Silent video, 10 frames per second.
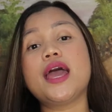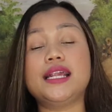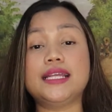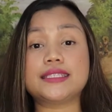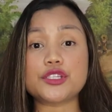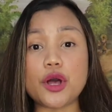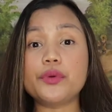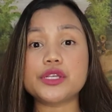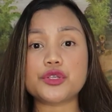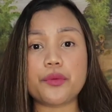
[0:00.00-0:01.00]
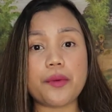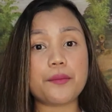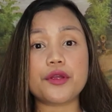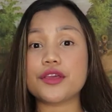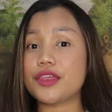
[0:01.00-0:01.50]
And let us always
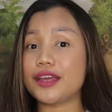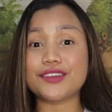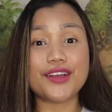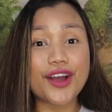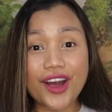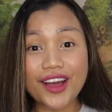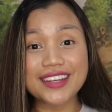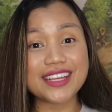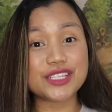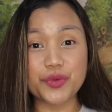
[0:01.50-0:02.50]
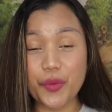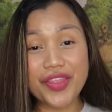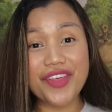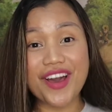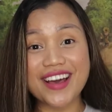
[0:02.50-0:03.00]
remember that God is
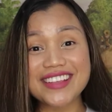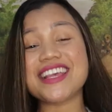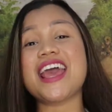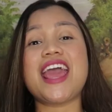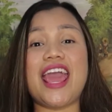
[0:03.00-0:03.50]
with us